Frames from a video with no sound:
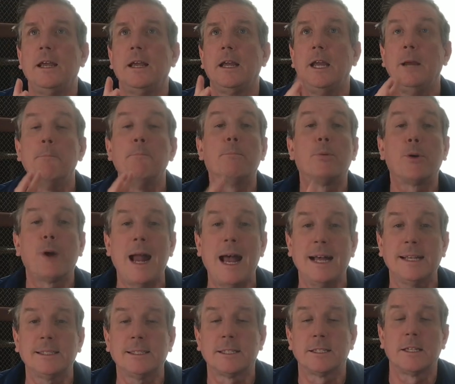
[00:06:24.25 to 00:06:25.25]

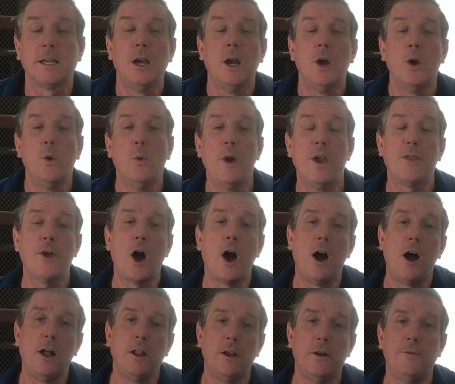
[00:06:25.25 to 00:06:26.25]
impressed with
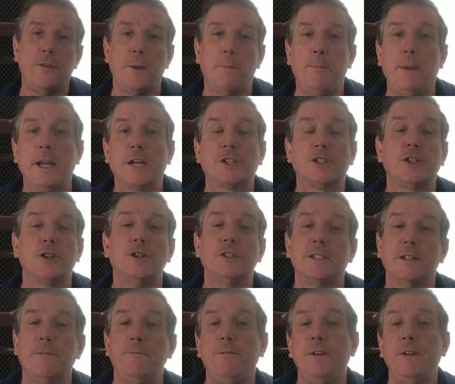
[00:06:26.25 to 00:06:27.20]
all of the pictures and